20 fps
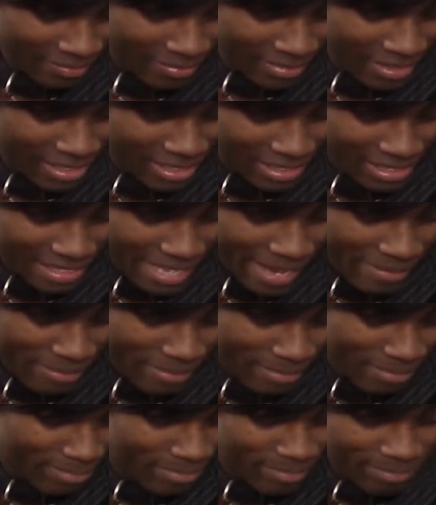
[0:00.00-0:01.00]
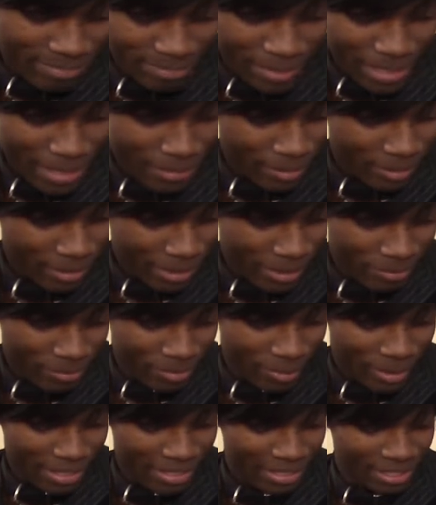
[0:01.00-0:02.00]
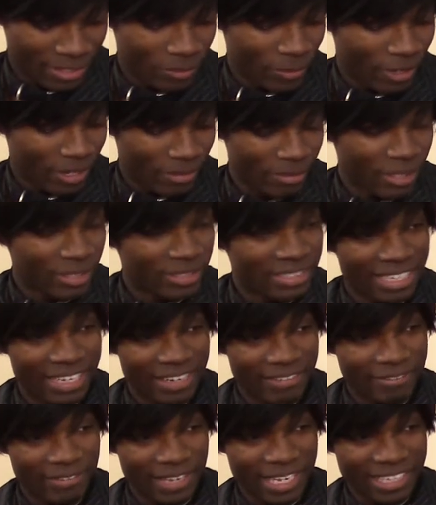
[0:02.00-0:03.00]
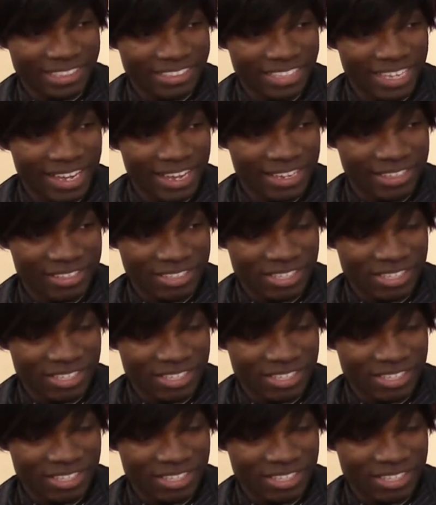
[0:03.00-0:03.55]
the same people that brought us Watamote and Fate Day,